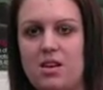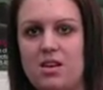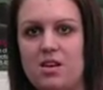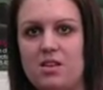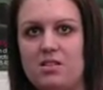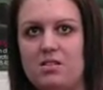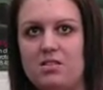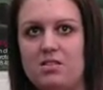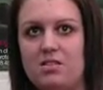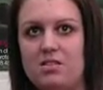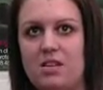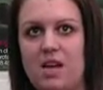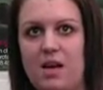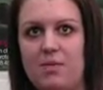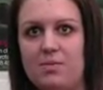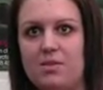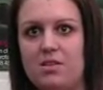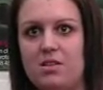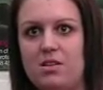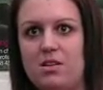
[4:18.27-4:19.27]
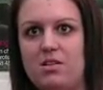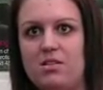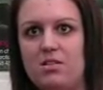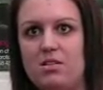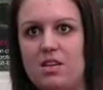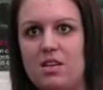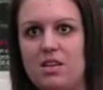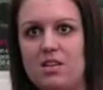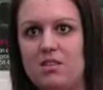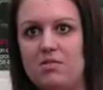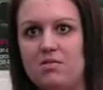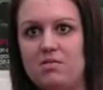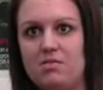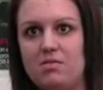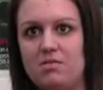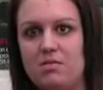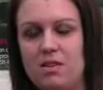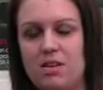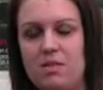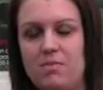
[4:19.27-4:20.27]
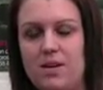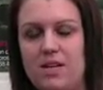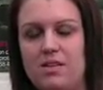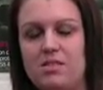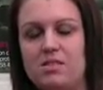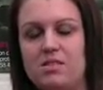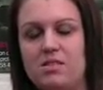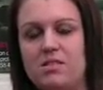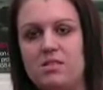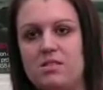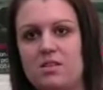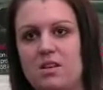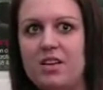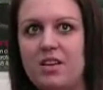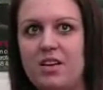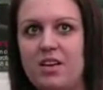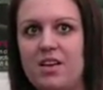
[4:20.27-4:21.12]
is absolutely immense.